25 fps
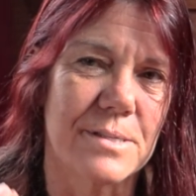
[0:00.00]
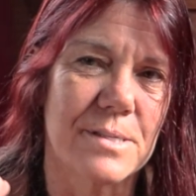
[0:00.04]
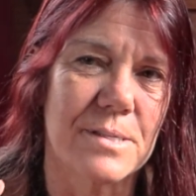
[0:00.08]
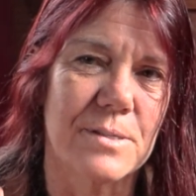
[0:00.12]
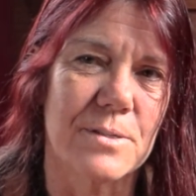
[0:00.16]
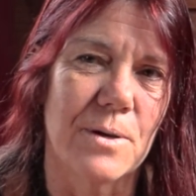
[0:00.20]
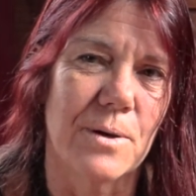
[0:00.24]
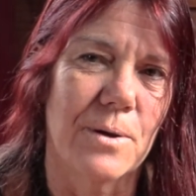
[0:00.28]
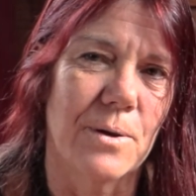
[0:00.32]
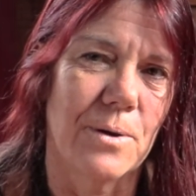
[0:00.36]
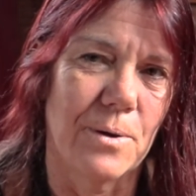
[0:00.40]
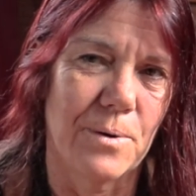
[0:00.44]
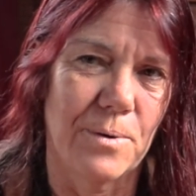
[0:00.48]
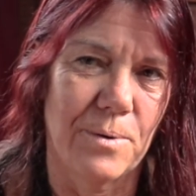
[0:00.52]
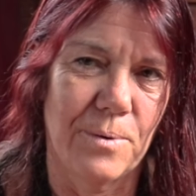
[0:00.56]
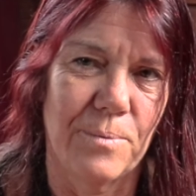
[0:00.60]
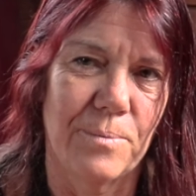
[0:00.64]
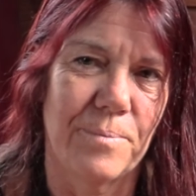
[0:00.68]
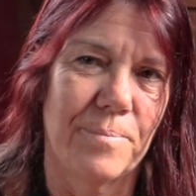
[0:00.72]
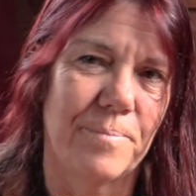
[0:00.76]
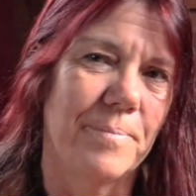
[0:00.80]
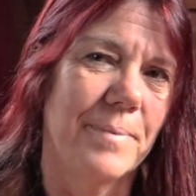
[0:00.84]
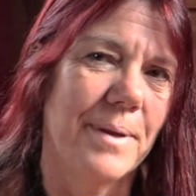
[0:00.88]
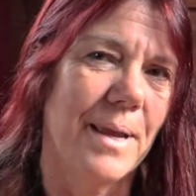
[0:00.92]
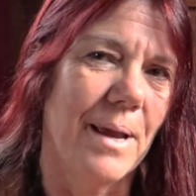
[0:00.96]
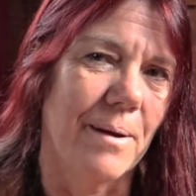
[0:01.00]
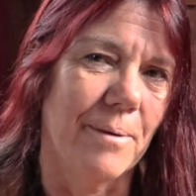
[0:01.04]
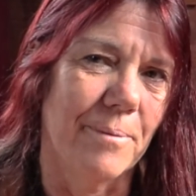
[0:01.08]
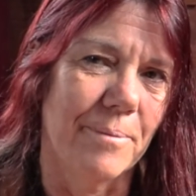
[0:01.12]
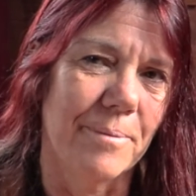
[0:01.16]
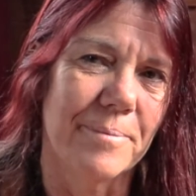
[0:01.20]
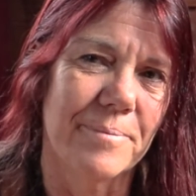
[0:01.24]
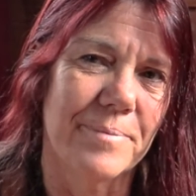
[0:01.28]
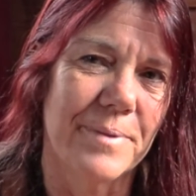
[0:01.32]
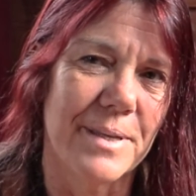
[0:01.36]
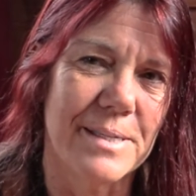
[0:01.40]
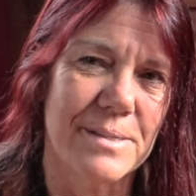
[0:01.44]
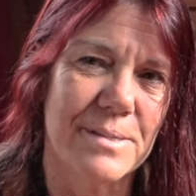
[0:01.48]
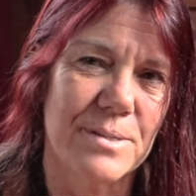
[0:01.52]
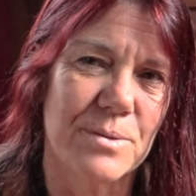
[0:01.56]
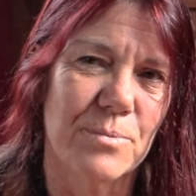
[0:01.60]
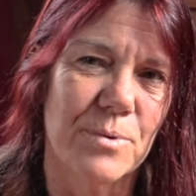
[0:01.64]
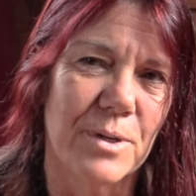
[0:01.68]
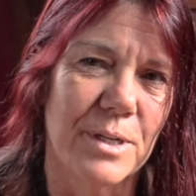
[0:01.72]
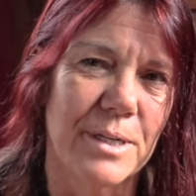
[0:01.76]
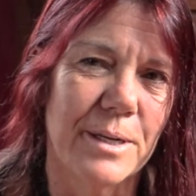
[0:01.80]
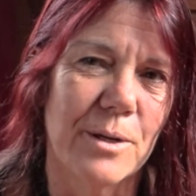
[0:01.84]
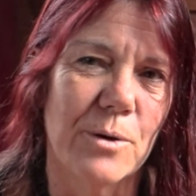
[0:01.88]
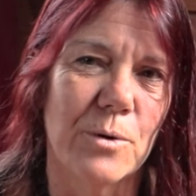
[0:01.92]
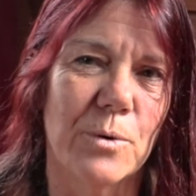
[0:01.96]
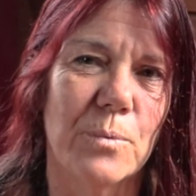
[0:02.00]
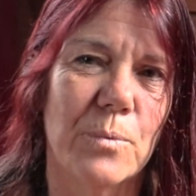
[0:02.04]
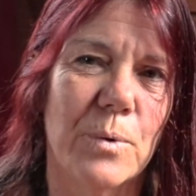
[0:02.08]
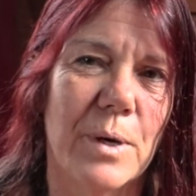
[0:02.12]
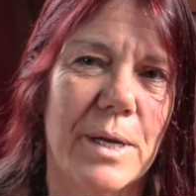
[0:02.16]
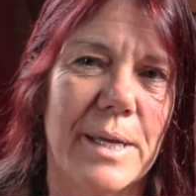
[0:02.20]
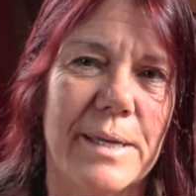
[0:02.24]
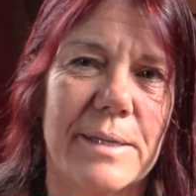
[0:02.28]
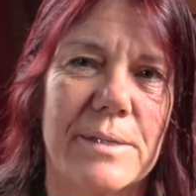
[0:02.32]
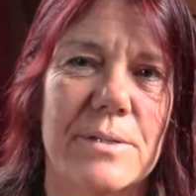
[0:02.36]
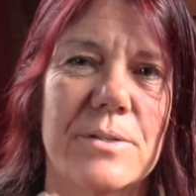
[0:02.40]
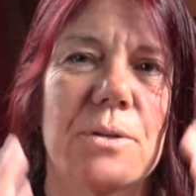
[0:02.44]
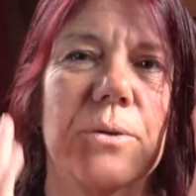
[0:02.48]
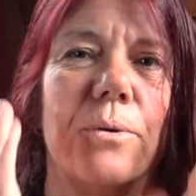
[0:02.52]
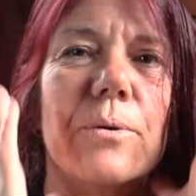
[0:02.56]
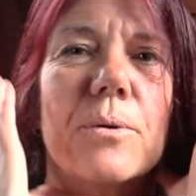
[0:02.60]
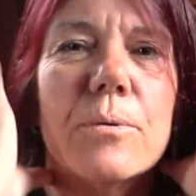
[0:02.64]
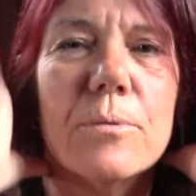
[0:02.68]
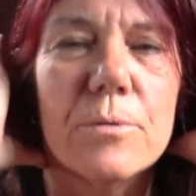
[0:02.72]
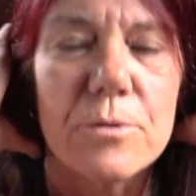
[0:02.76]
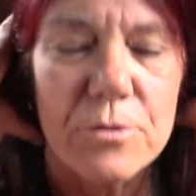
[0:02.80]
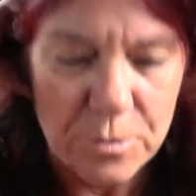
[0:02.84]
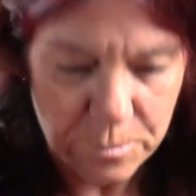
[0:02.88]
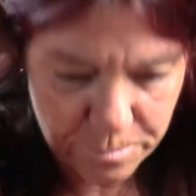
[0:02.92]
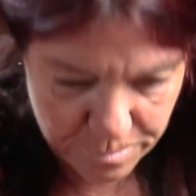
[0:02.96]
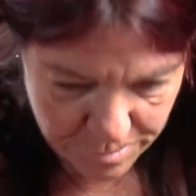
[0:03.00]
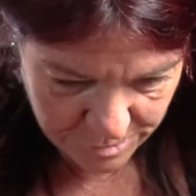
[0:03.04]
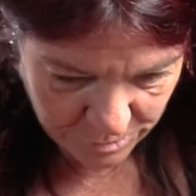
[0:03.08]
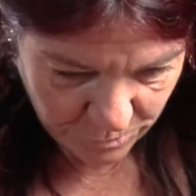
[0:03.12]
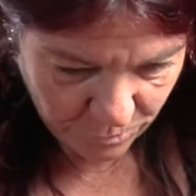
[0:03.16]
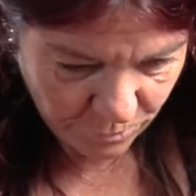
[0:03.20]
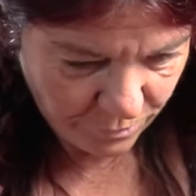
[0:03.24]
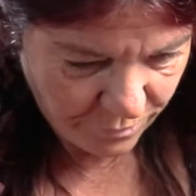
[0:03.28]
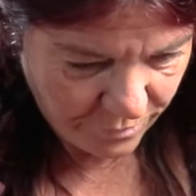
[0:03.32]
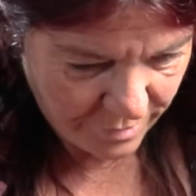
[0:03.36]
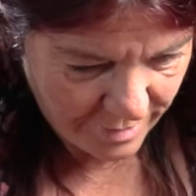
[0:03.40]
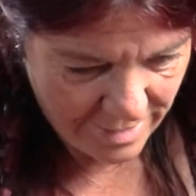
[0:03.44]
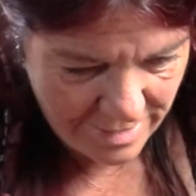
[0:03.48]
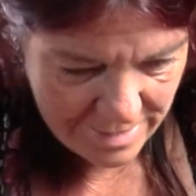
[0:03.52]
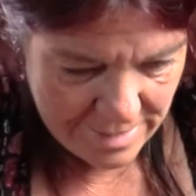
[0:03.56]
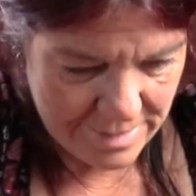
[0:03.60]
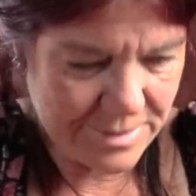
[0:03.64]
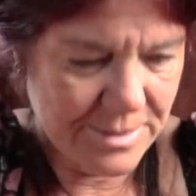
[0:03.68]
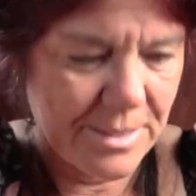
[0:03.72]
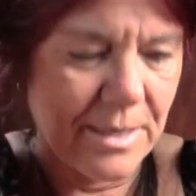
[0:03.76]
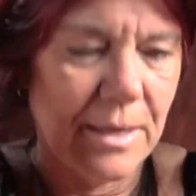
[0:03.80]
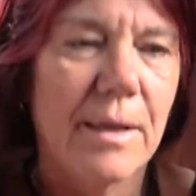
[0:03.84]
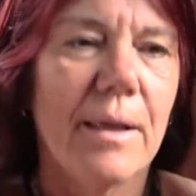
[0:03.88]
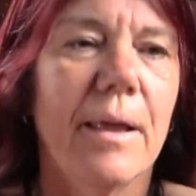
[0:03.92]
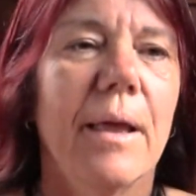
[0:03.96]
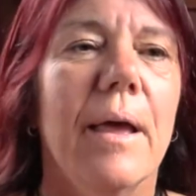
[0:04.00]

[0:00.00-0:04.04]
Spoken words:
So yeah, that's a really good way to build that.